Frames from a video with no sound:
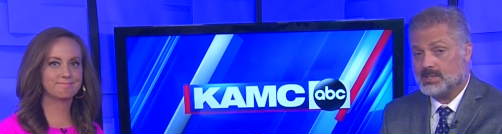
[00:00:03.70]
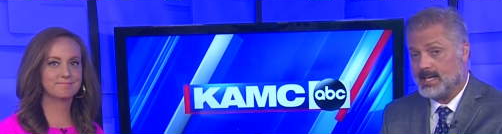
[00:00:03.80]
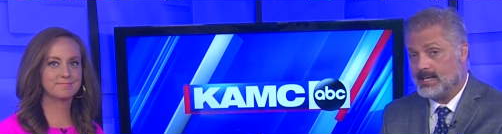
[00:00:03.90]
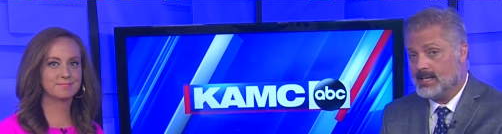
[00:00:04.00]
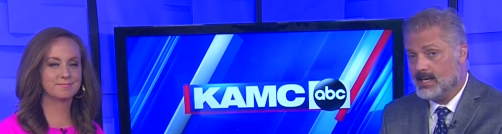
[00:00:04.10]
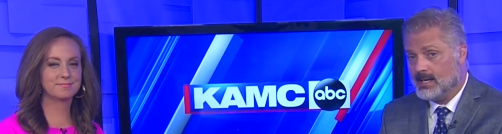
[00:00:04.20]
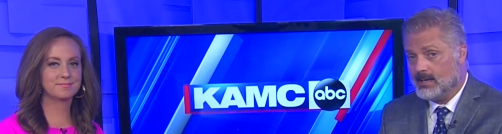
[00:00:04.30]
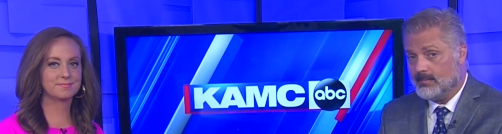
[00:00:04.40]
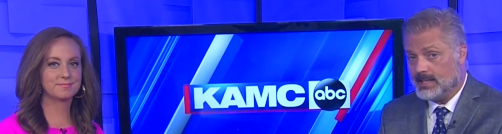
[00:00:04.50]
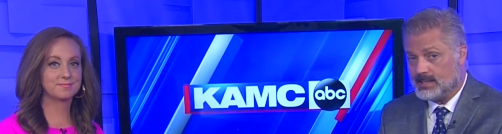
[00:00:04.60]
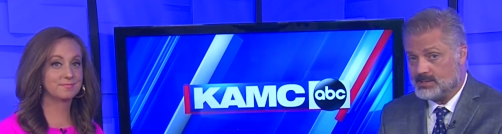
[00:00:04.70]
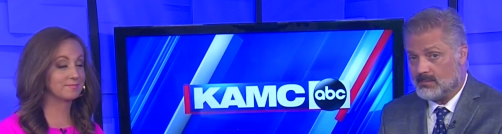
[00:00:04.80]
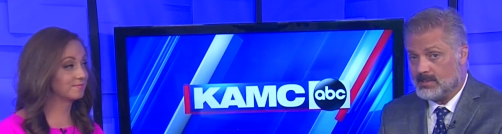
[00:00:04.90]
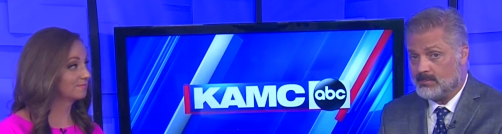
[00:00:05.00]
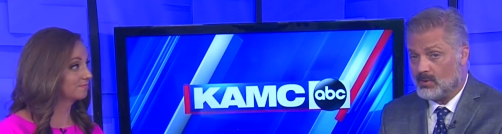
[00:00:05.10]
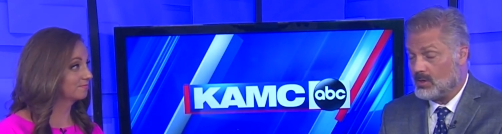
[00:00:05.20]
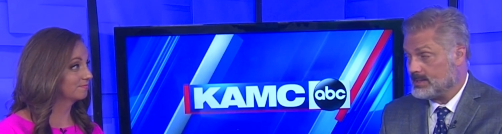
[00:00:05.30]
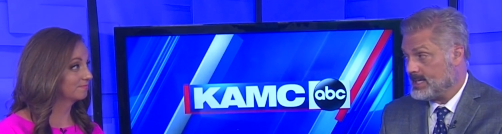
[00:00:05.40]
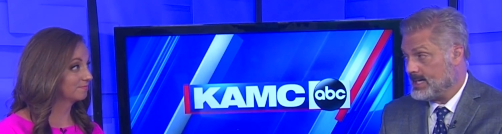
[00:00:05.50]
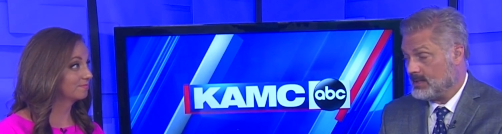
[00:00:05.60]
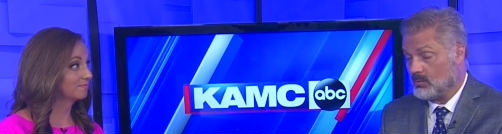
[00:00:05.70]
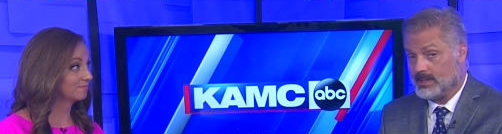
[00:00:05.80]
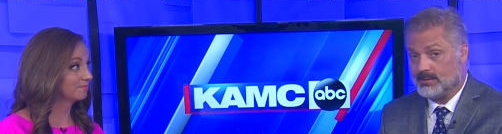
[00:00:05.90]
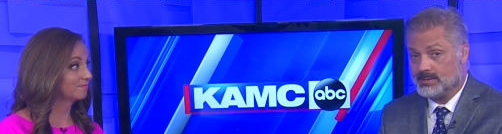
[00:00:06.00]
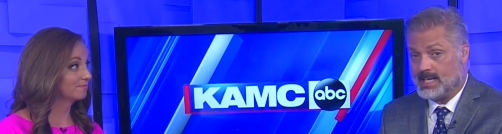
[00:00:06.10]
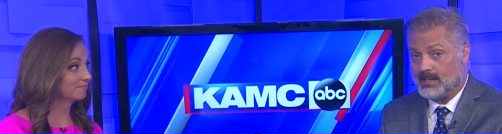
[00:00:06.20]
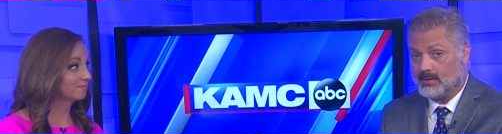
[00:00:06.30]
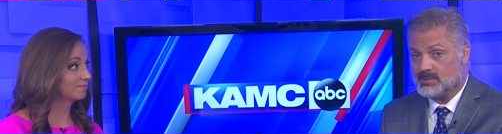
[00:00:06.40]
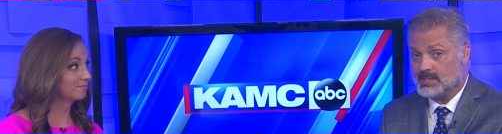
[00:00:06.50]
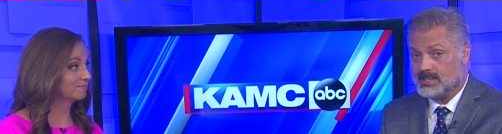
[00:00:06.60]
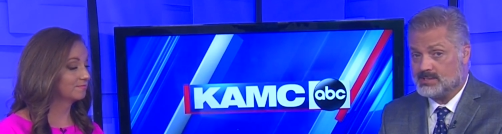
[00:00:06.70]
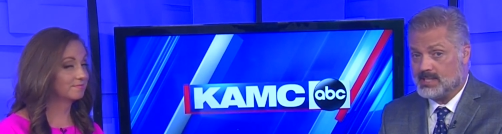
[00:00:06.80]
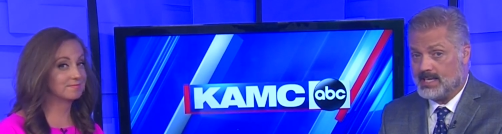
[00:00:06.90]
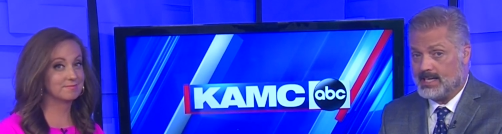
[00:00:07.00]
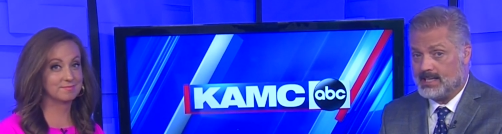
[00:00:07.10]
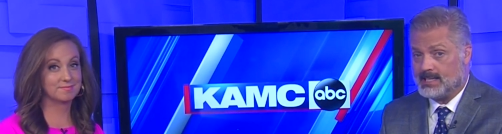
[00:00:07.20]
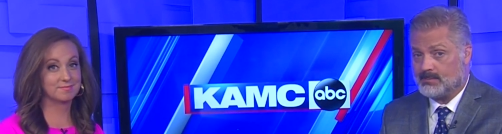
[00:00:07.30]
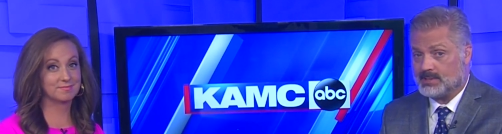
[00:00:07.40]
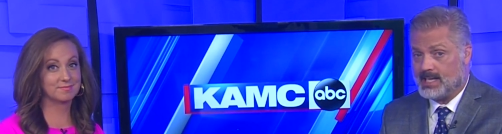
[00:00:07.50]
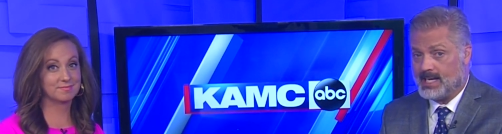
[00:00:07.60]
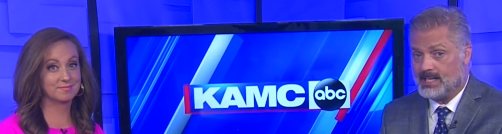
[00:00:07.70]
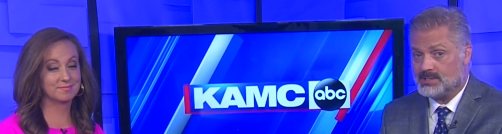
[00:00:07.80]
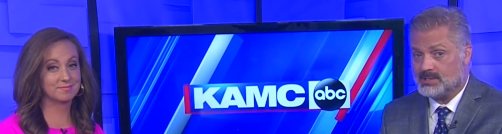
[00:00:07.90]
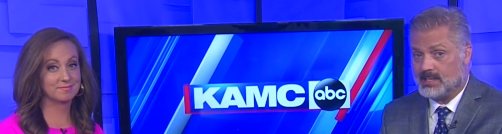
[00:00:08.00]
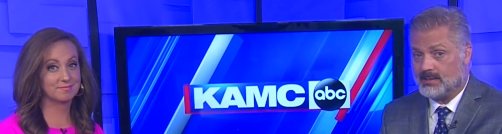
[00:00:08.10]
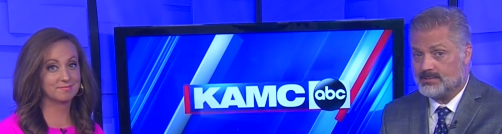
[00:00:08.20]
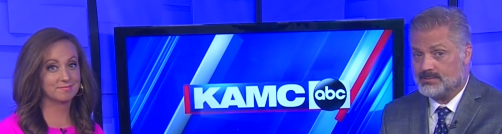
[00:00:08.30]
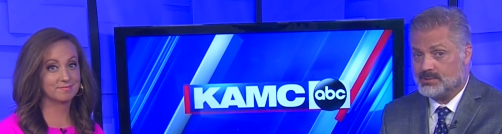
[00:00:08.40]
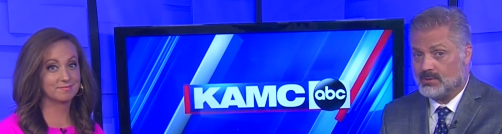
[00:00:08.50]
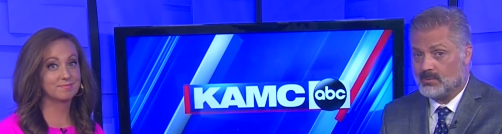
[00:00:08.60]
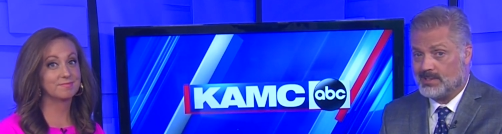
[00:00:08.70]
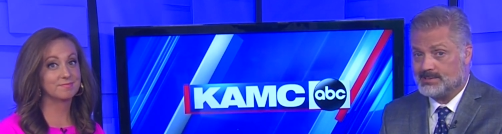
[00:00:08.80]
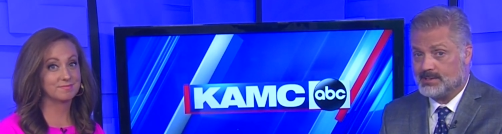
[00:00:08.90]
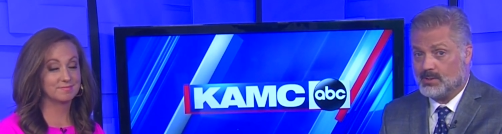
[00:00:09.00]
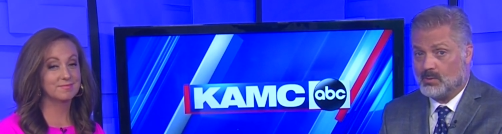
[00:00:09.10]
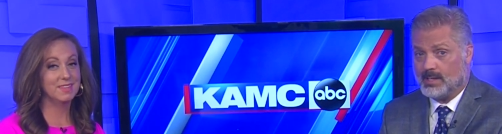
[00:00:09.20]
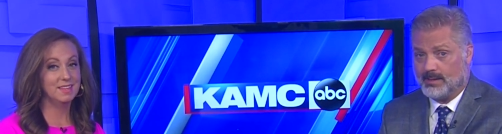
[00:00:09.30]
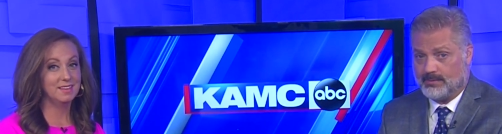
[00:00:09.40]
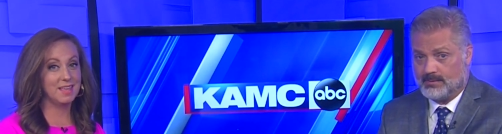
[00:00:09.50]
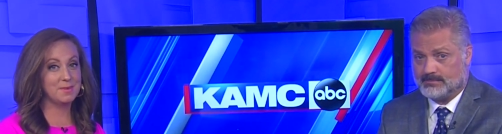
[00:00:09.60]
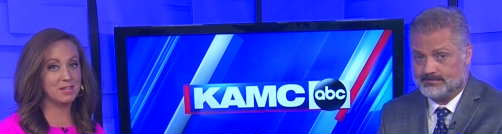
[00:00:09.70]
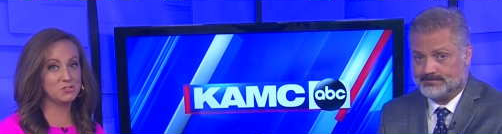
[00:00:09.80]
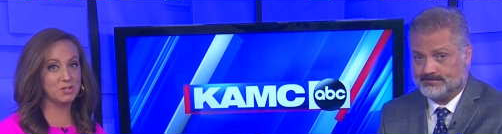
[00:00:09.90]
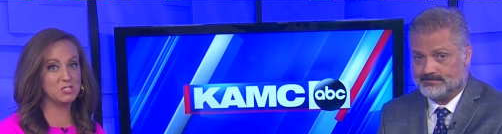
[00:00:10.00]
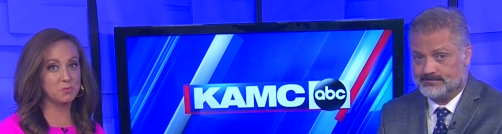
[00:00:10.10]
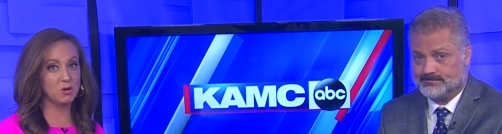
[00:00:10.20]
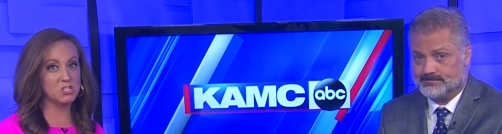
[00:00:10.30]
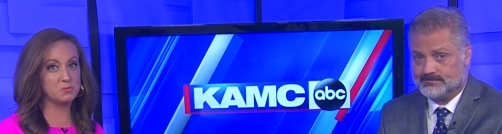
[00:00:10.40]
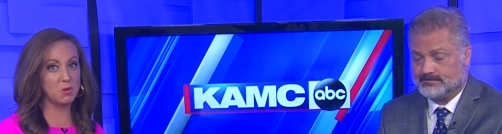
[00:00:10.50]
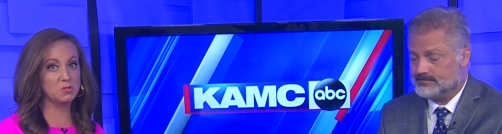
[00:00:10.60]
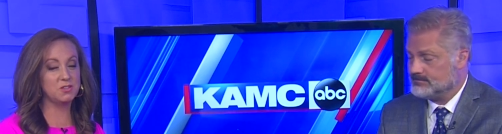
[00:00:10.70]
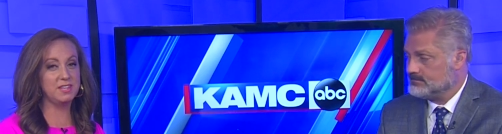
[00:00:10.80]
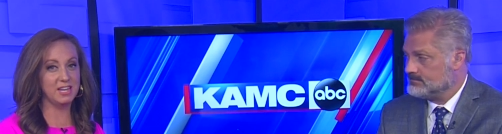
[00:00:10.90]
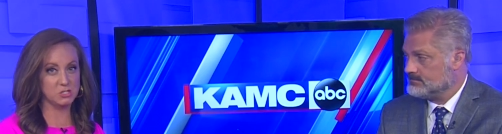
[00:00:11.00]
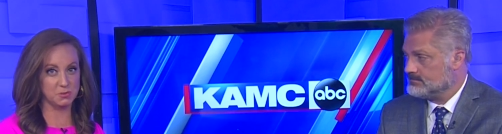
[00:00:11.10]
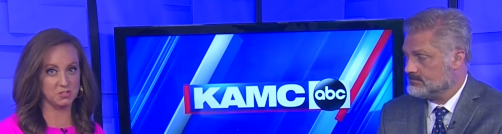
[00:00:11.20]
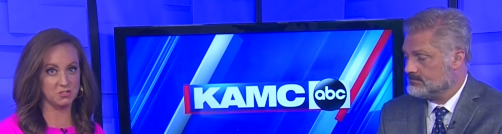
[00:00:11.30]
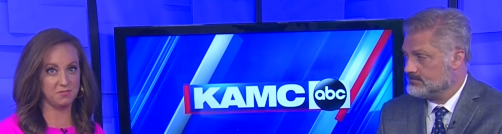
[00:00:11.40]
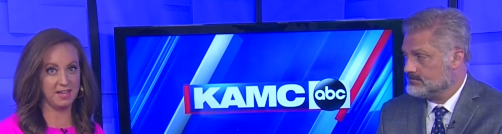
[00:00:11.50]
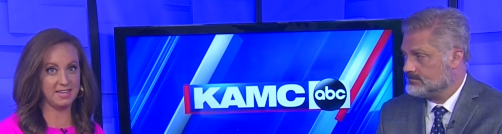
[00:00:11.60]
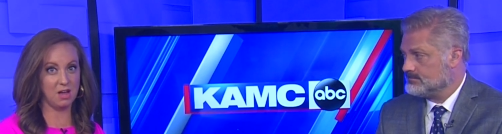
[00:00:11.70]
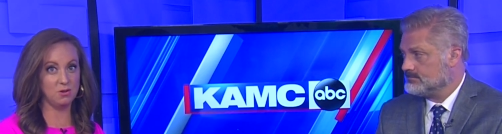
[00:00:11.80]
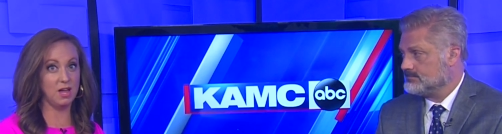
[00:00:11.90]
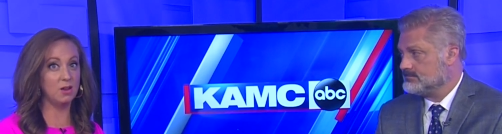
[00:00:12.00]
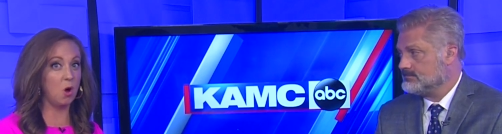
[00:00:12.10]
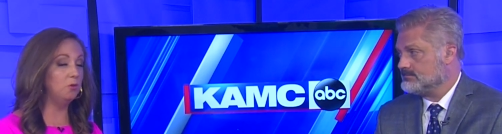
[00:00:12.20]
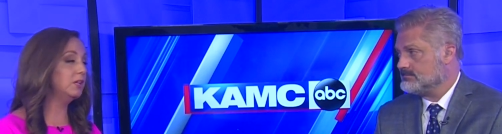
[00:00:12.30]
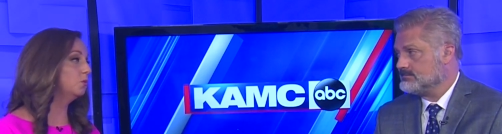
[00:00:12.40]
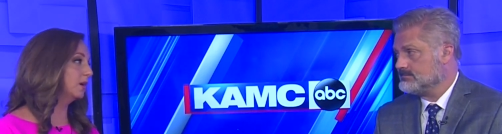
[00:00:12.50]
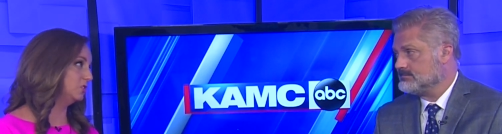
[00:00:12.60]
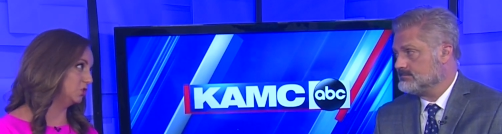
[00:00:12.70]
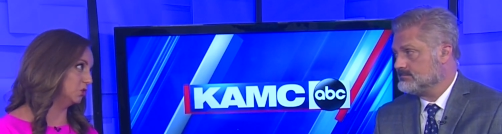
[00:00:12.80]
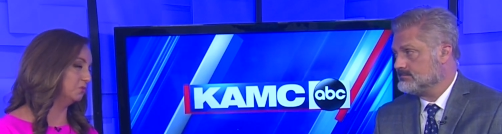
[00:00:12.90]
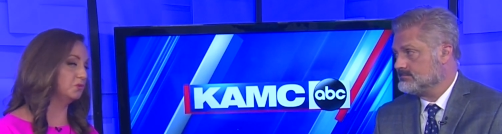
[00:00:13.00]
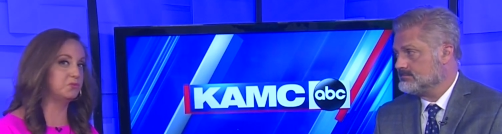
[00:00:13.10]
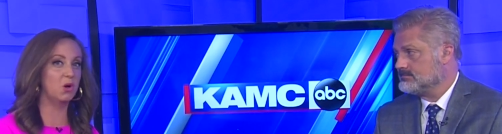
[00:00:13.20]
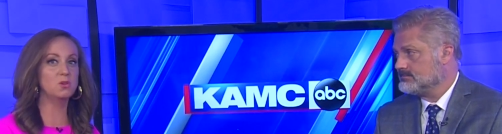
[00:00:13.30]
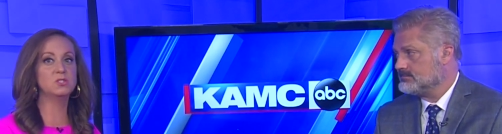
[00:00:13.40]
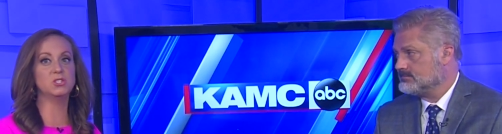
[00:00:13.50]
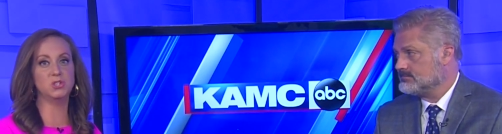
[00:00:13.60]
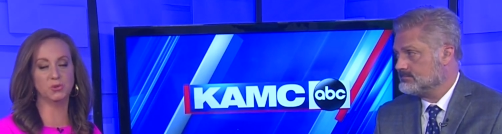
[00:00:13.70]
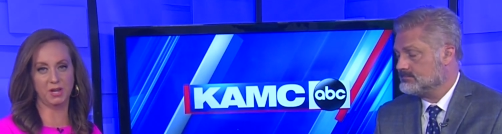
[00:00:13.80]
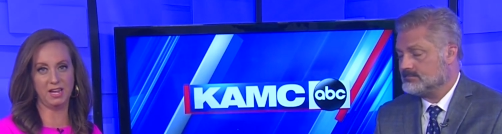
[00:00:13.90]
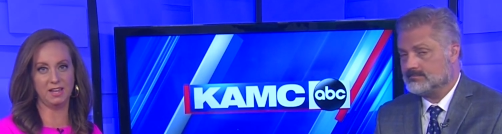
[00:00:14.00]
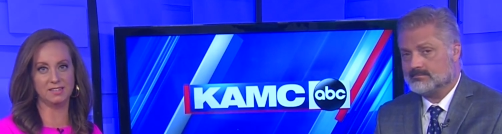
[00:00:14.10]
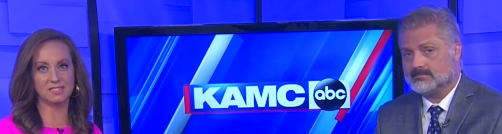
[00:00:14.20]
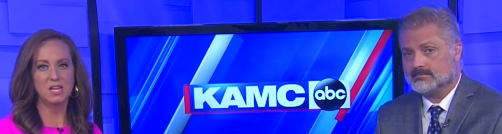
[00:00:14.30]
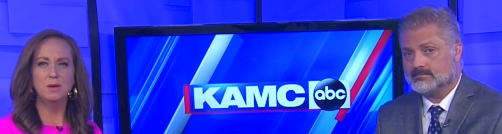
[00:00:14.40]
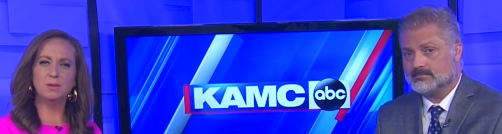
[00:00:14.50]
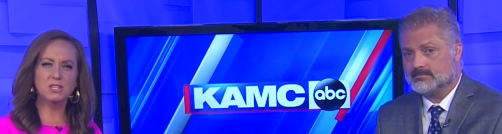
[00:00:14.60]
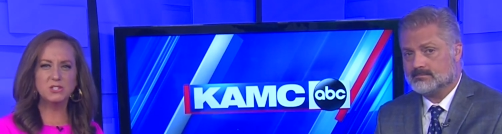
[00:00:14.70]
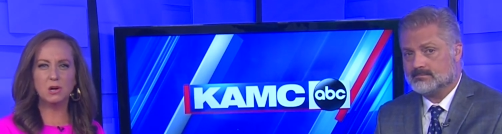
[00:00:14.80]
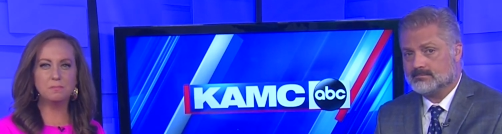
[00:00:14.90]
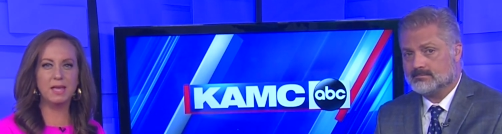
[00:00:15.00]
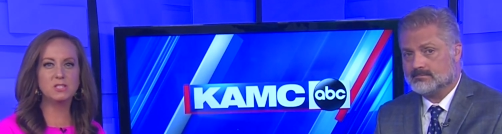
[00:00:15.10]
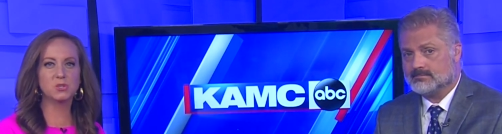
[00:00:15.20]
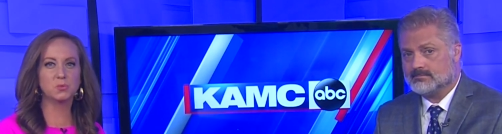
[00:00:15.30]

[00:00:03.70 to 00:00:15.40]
Speaker 1: again, meaning some people aren't getting real dollars and instead ending up with cash they aren't sure what to do with.
Speaker 2: KAMC's Grace Morris spoke to the experts to find out not only what to do if it falls into your hands, but also how banks are